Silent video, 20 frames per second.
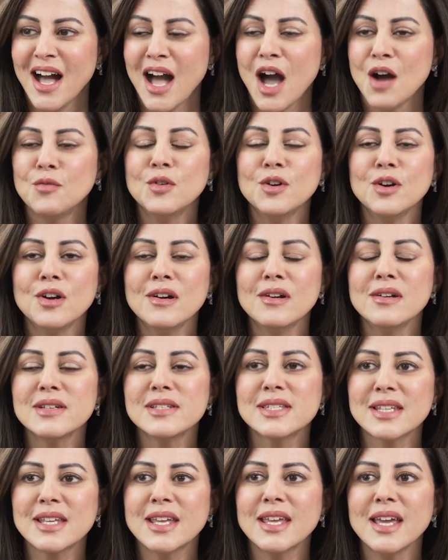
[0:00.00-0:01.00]
Our
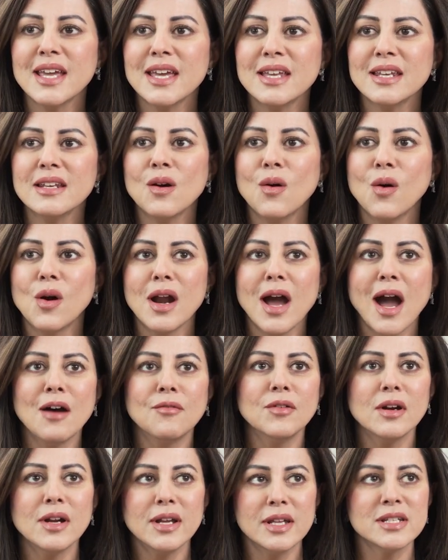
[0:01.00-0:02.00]
skin or
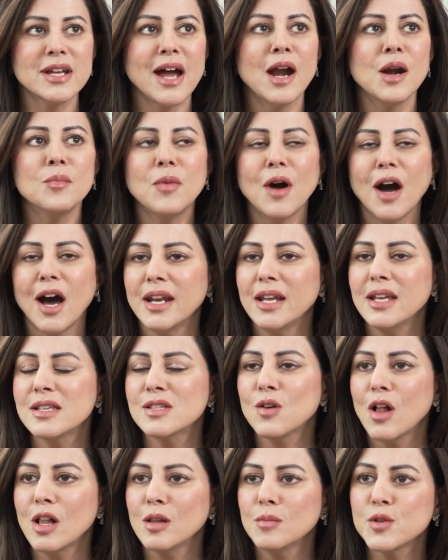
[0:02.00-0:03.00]
our entire body
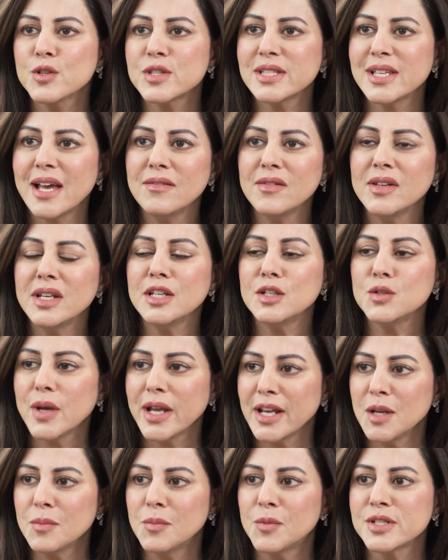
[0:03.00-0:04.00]
is almost 70 to
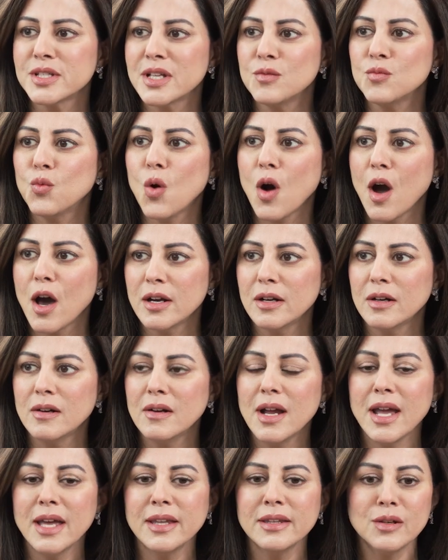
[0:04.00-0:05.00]
80% water,
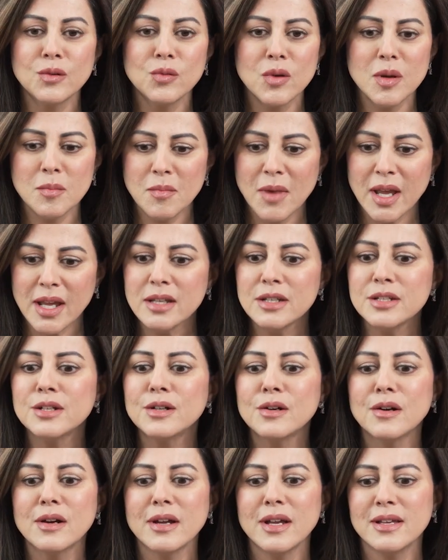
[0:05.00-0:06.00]
and the
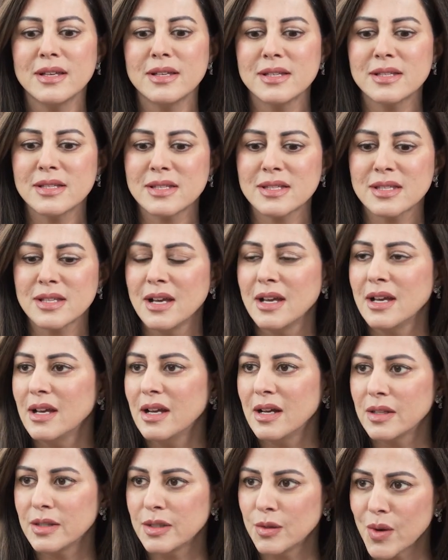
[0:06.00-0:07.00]
remainder is
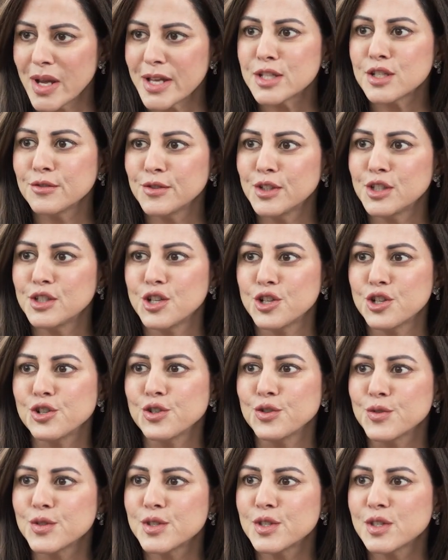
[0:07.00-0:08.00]
the rest of the
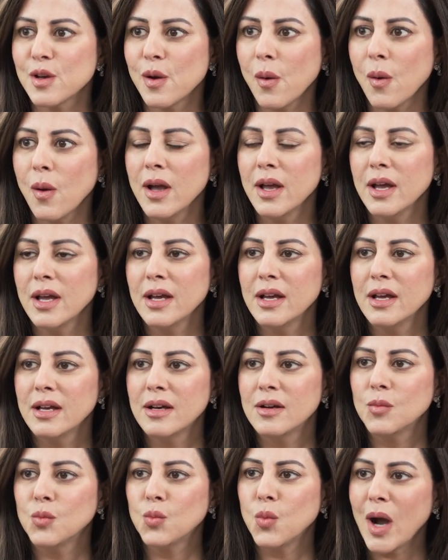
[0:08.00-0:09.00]
tissues. So
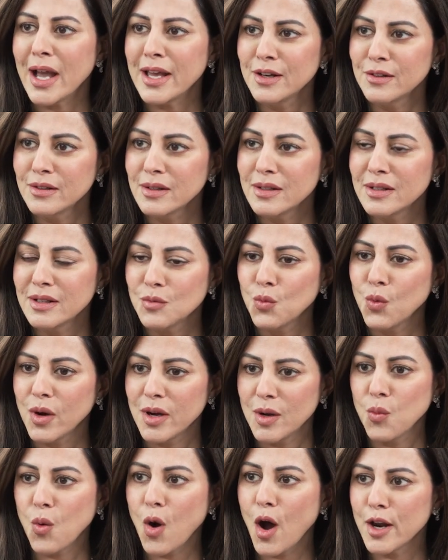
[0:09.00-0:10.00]

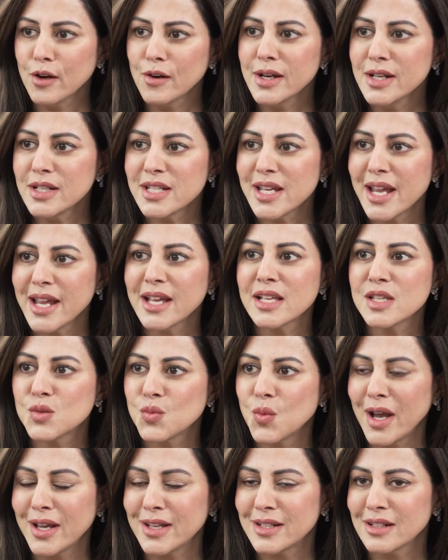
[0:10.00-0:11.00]
water intake is
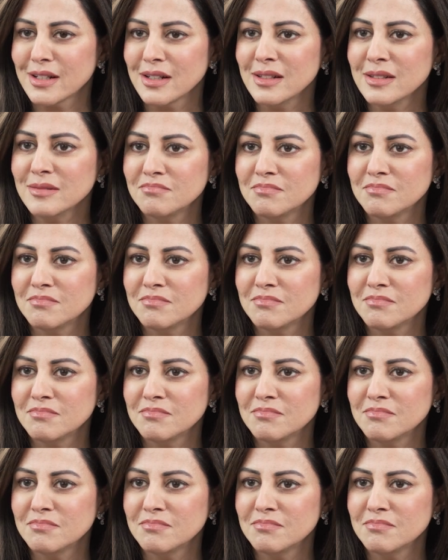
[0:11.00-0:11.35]
vital.